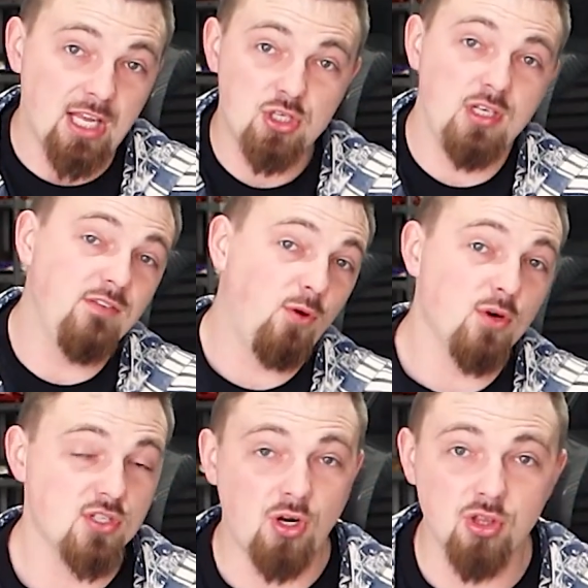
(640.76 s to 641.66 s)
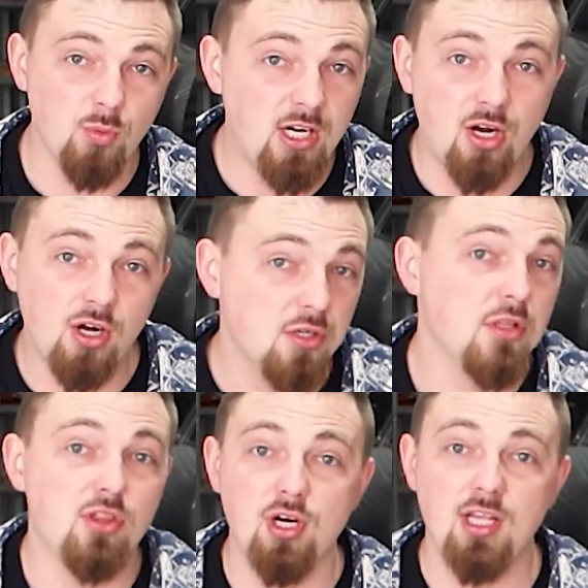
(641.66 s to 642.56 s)
and G-force all the way to
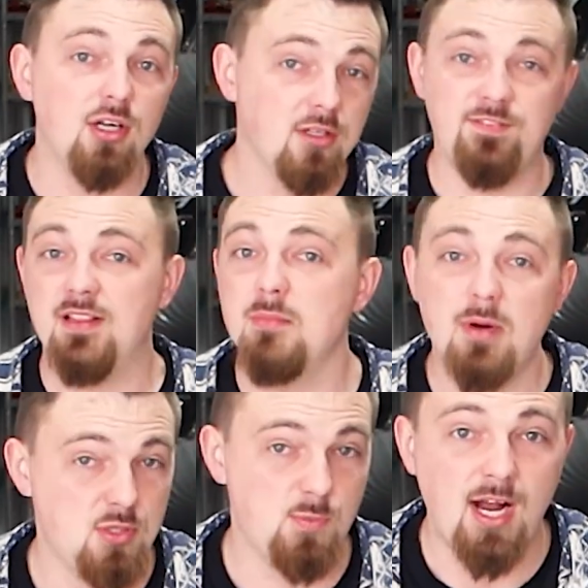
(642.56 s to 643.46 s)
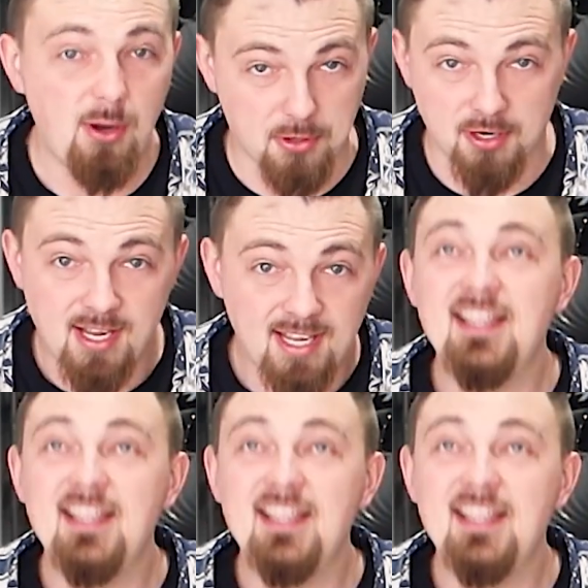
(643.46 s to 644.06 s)
130, 150 miles per hour.